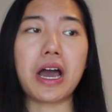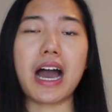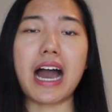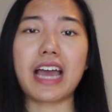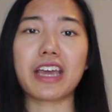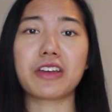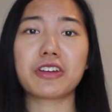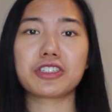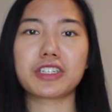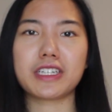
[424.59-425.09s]

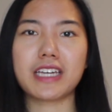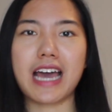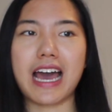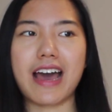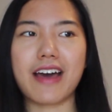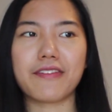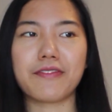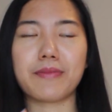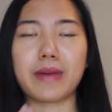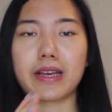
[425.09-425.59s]
I usually
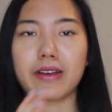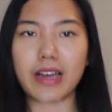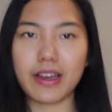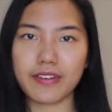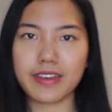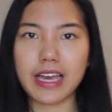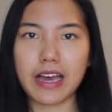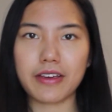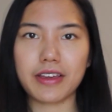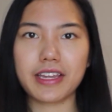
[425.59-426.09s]
have my
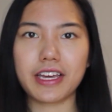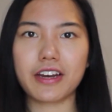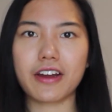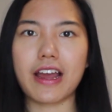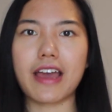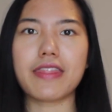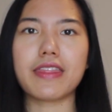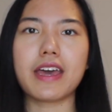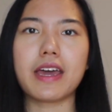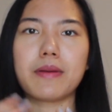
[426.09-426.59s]
graphing calculator
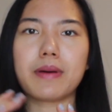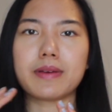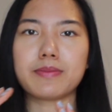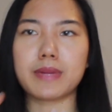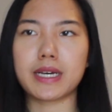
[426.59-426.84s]
and then